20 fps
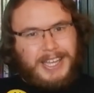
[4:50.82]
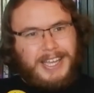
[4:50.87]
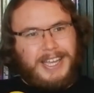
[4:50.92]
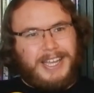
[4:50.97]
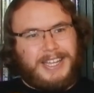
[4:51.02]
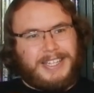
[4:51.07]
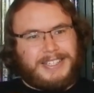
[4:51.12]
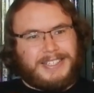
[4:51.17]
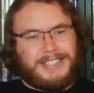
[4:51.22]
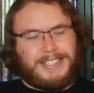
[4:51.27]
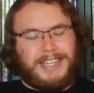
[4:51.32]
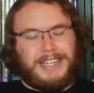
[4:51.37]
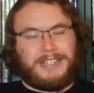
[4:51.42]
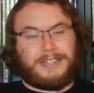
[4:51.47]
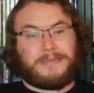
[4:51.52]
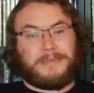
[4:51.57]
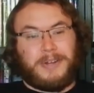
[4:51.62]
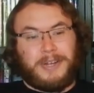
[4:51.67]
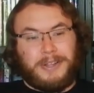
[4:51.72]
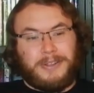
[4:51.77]

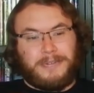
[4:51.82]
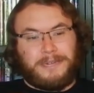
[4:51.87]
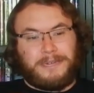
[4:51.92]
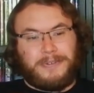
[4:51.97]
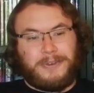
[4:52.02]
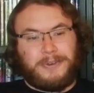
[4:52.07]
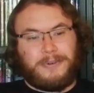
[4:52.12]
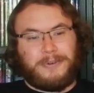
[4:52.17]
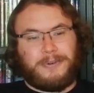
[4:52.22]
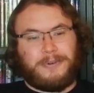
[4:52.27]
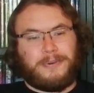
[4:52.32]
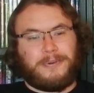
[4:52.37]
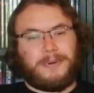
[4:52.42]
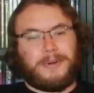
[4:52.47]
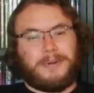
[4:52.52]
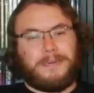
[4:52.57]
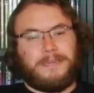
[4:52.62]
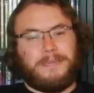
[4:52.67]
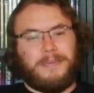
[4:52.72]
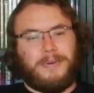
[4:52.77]
it's one of the
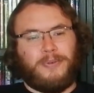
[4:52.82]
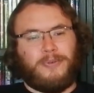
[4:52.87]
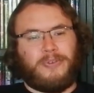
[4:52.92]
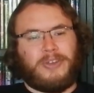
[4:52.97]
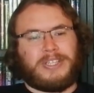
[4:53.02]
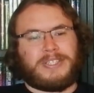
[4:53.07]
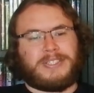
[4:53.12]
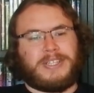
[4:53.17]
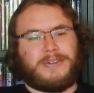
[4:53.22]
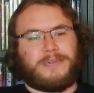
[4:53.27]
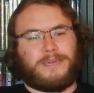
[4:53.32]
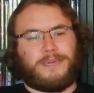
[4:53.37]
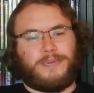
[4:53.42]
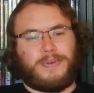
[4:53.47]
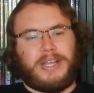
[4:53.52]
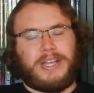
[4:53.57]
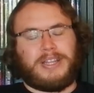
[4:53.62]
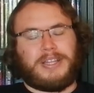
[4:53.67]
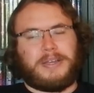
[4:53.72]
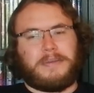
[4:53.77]
few movies that
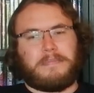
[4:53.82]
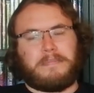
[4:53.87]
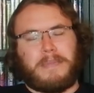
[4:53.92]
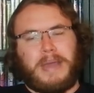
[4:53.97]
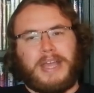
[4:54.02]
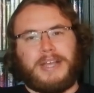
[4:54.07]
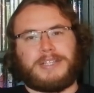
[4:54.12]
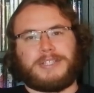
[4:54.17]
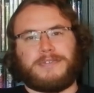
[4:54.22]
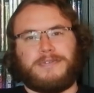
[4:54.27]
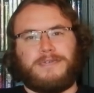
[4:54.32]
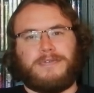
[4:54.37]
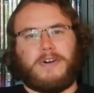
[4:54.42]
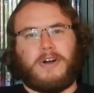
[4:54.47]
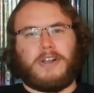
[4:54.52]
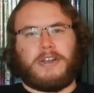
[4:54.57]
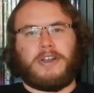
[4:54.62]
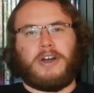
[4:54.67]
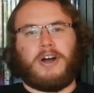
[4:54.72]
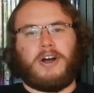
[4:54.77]
really makes
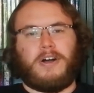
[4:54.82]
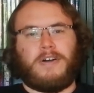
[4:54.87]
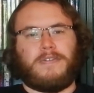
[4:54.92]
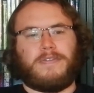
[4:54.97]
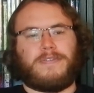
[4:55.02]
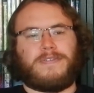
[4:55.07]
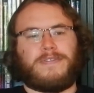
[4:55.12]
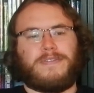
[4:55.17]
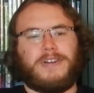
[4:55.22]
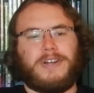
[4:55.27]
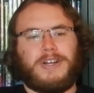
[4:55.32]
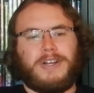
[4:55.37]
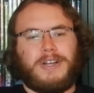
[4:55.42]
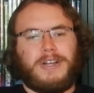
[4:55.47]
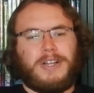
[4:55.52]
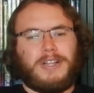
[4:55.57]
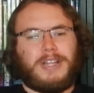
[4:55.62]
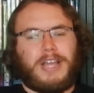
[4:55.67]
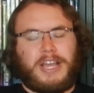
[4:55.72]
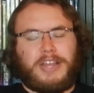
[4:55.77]
fun of,
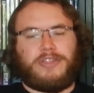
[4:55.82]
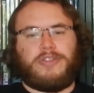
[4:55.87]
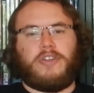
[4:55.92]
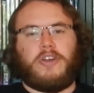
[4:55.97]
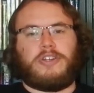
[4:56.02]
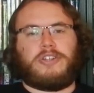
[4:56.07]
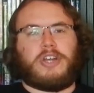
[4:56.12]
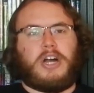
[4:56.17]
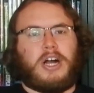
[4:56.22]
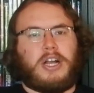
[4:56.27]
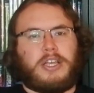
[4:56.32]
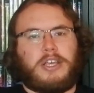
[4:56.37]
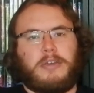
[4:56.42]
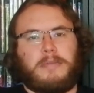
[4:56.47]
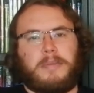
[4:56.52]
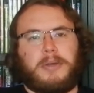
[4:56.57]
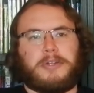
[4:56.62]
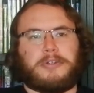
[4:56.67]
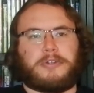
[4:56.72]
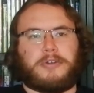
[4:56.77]
like, the
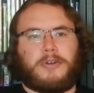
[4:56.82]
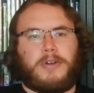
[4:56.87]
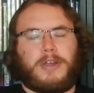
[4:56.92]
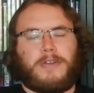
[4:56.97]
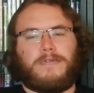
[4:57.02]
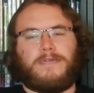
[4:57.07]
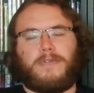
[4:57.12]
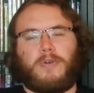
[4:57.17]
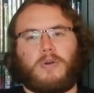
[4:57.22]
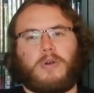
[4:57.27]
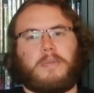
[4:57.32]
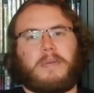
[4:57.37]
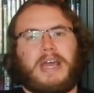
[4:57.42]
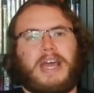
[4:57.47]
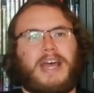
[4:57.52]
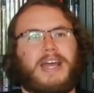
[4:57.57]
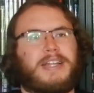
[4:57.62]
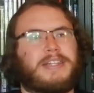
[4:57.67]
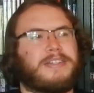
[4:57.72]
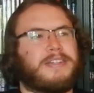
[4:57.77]
documentary
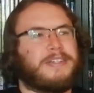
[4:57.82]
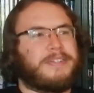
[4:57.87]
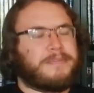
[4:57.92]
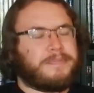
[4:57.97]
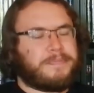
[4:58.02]
format.